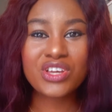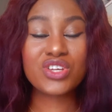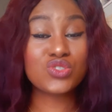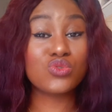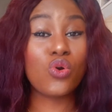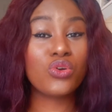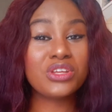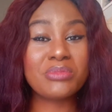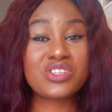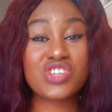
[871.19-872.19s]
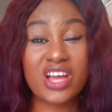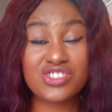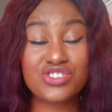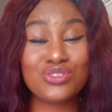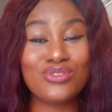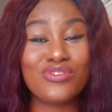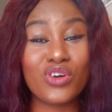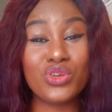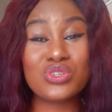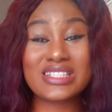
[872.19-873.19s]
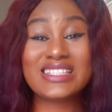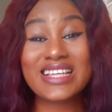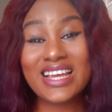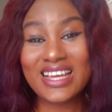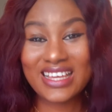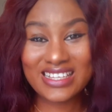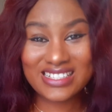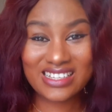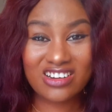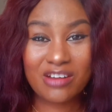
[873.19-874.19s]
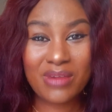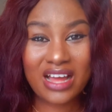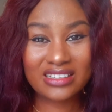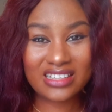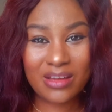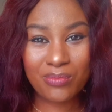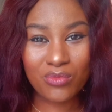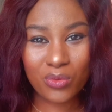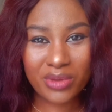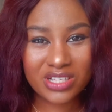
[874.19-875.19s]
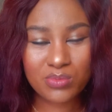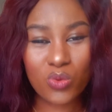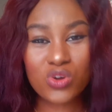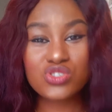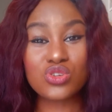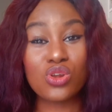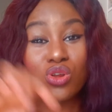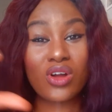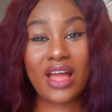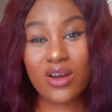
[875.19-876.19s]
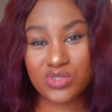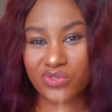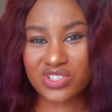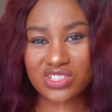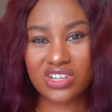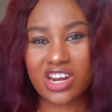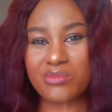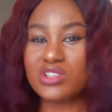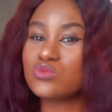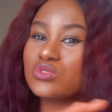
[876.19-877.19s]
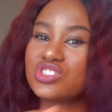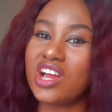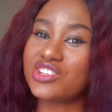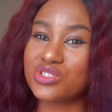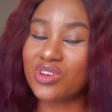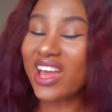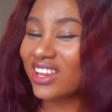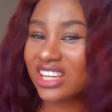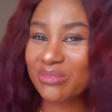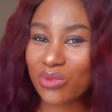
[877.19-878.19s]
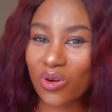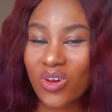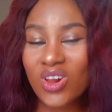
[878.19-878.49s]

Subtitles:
it will only be charging you for using Instagram at that moment, but once you log out of Instagram, it won't charge you anymore.